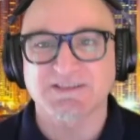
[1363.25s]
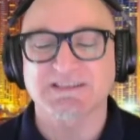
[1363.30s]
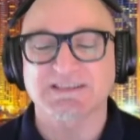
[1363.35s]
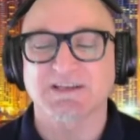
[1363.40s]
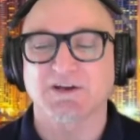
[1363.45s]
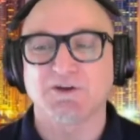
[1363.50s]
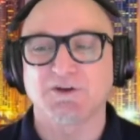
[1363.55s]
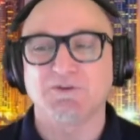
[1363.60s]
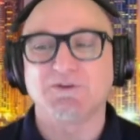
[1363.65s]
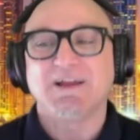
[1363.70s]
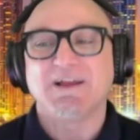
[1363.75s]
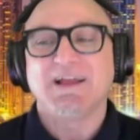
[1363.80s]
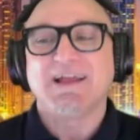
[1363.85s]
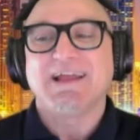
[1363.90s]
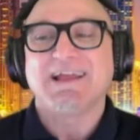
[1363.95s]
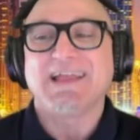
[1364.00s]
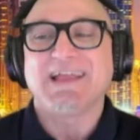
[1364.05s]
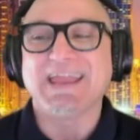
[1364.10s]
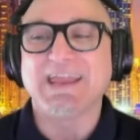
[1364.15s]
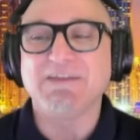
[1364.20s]
So
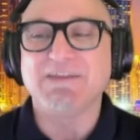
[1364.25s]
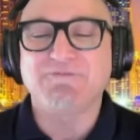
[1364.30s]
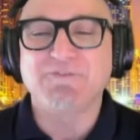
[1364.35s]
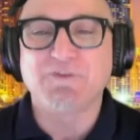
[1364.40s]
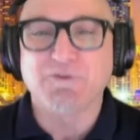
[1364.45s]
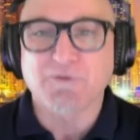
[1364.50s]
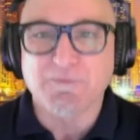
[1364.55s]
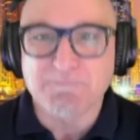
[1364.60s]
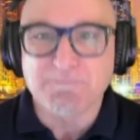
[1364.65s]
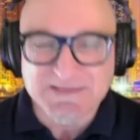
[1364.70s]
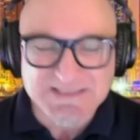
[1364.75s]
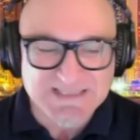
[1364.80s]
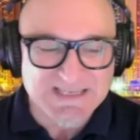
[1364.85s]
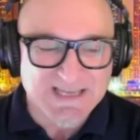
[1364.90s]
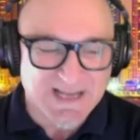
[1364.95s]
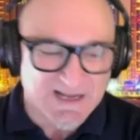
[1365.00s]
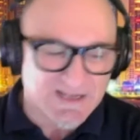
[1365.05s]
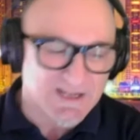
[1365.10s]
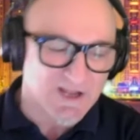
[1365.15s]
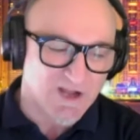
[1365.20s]
if you're a busy
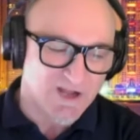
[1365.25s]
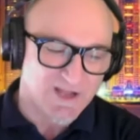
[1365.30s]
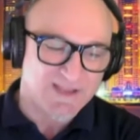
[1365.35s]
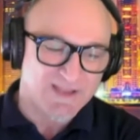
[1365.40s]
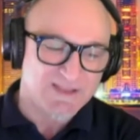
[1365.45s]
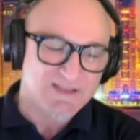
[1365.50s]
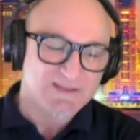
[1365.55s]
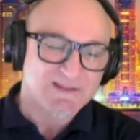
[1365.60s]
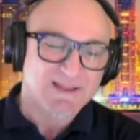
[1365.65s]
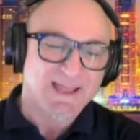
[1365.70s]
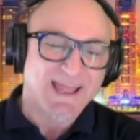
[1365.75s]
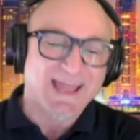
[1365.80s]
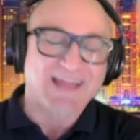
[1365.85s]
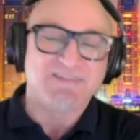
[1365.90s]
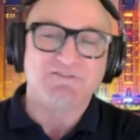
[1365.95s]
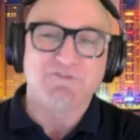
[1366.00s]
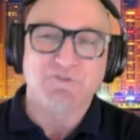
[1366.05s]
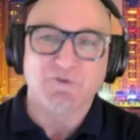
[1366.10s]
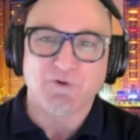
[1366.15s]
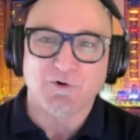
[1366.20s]
young guy
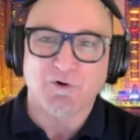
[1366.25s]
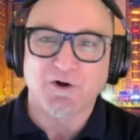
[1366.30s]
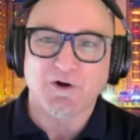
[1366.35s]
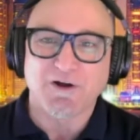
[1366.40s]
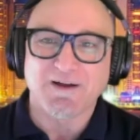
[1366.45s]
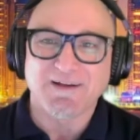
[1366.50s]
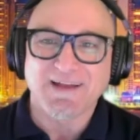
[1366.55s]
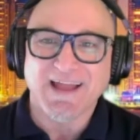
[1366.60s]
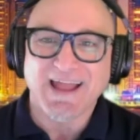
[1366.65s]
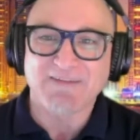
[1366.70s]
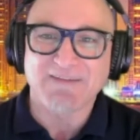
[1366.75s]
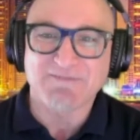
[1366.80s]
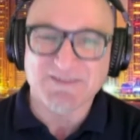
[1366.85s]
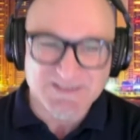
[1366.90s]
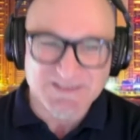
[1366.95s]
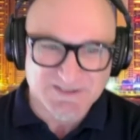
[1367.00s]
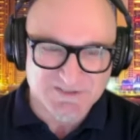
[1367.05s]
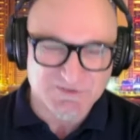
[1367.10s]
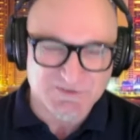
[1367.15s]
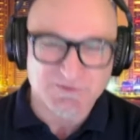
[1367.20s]
and you're having
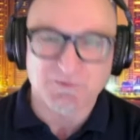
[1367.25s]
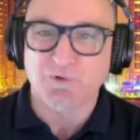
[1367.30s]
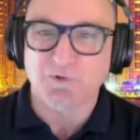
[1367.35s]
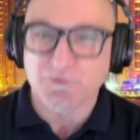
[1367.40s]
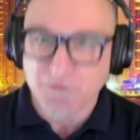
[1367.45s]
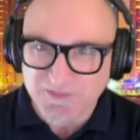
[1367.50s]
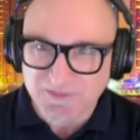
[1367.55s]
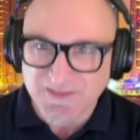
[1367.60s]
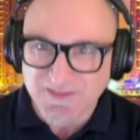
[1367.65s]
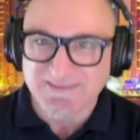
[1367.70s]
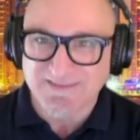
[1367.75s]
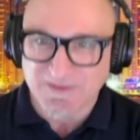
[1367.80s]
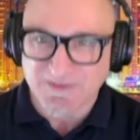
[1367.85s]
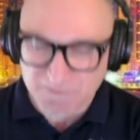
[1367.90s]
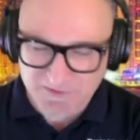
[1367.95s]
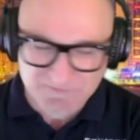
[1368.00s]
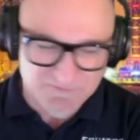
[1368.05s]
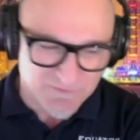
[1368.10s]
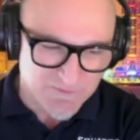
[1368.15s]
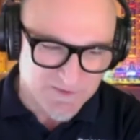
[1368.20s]
to do all the things that
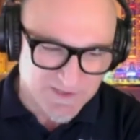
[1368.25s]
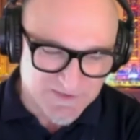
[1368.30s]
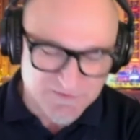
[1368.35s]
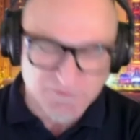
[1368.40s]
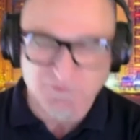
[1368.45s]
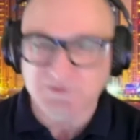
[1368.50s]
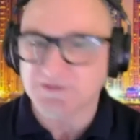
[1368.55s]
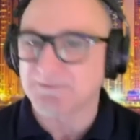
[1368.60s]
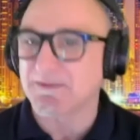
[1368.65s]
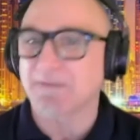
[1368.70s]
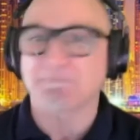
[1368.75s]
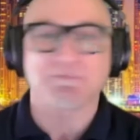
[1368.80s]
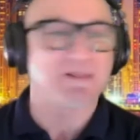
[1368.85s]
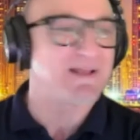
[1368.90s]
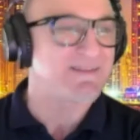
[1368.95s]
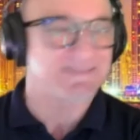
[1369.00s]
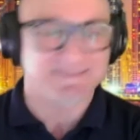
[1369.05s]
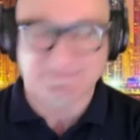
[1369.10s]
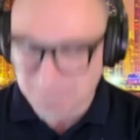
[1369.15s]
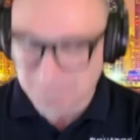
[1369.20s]
we've already talked about
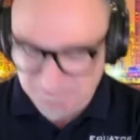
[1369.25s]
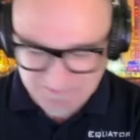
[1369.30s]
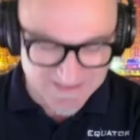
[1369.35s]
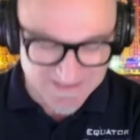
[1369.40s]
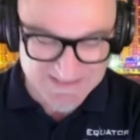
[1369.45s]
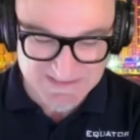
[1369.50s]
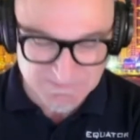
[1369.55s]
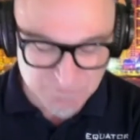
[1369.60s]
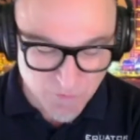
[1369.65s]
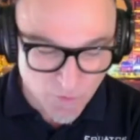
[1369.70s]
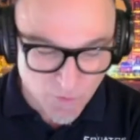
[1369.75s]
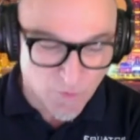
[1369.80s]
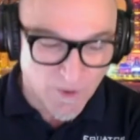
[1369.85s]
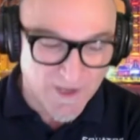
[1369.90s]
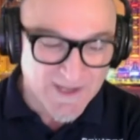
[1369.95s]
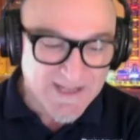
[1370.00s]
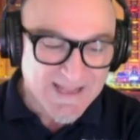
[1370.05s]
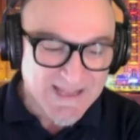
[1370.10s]
plus more,